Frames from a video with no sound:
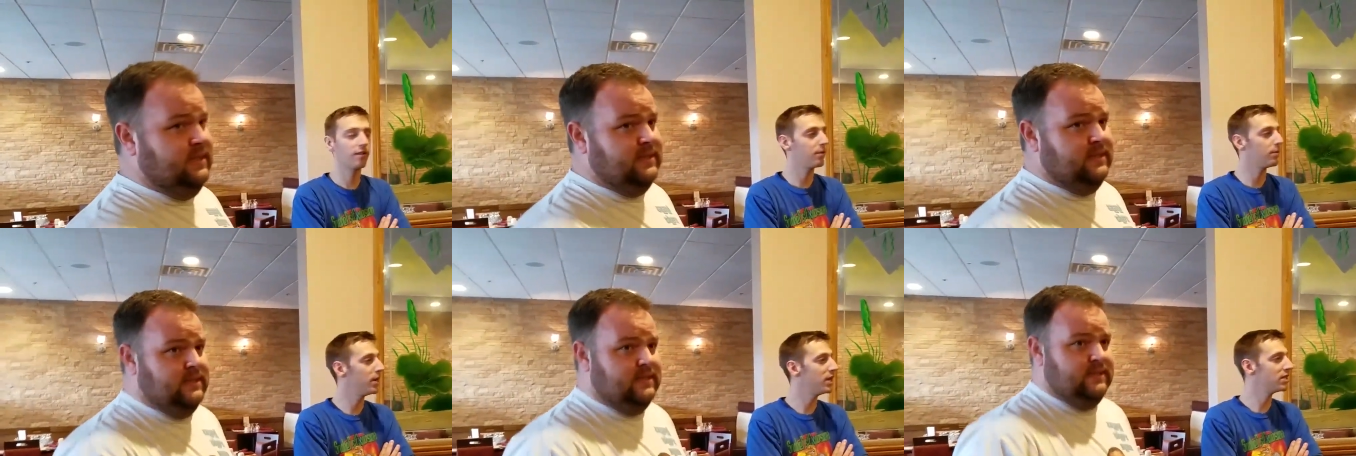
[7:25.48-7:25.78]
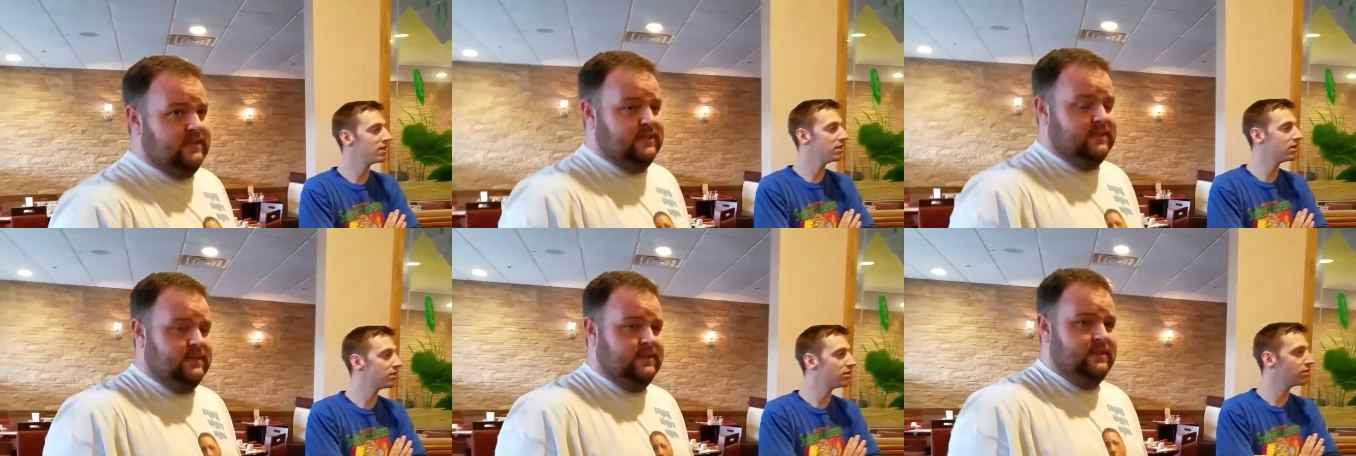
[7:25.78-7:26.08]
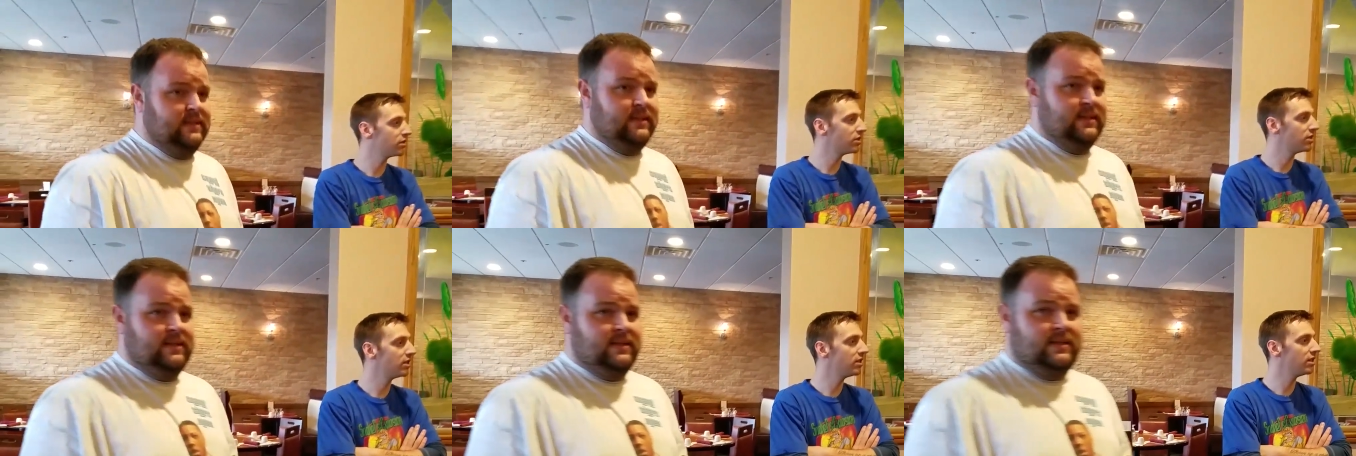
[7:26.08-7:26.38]
Speaker 1: They have amazing
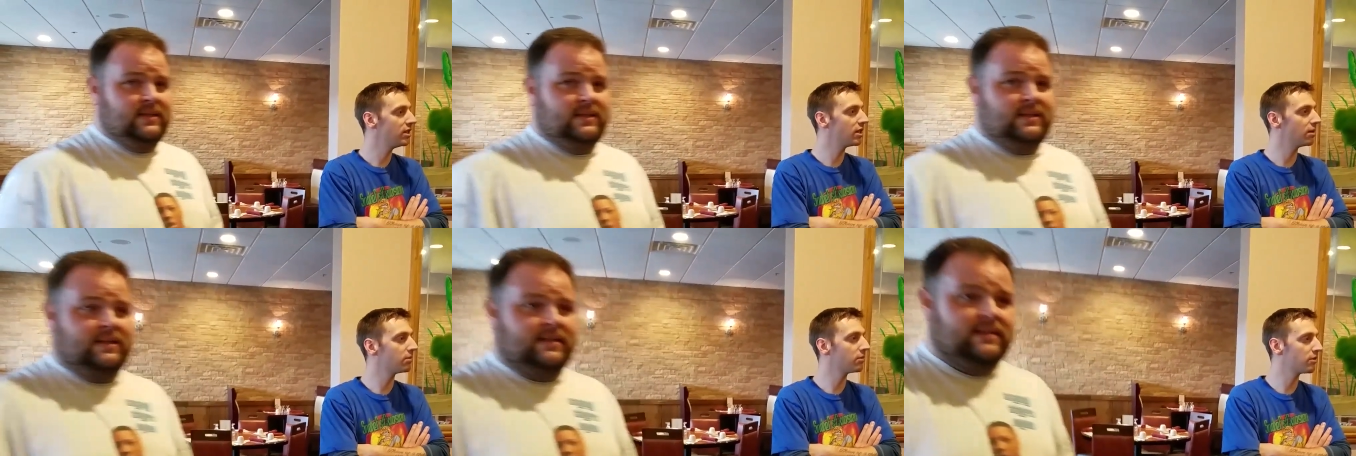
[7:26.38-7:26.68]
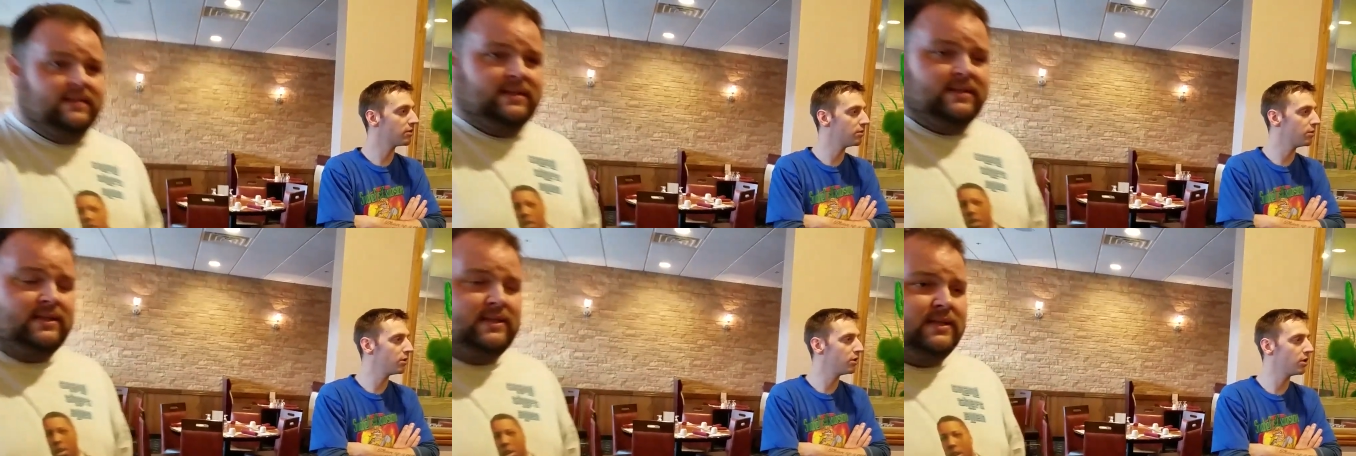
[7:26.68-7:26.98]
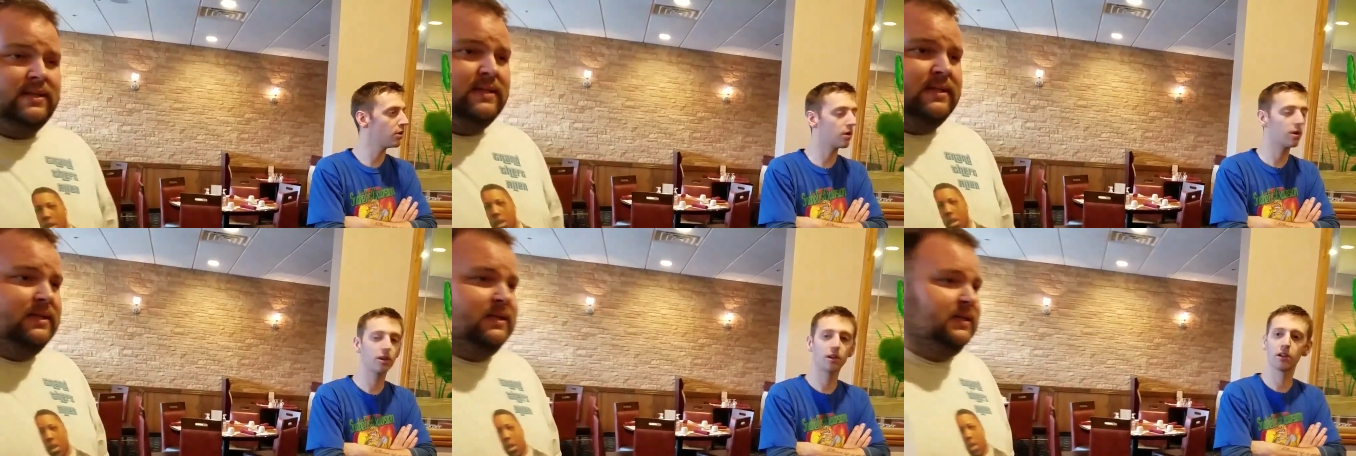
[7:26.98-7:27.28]
sushi. He comes from
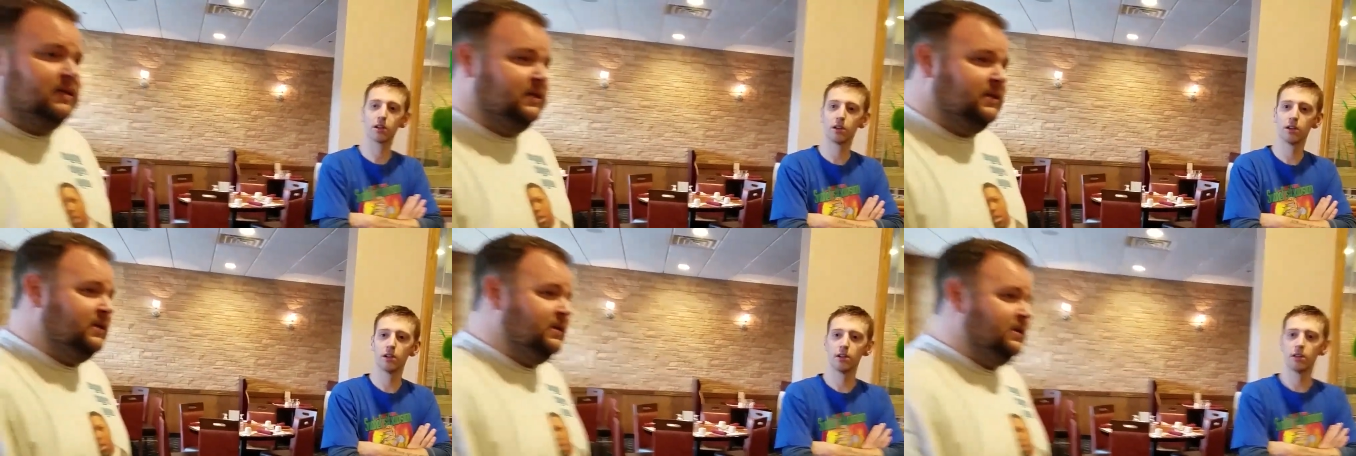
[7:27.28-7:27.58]
ah. New York.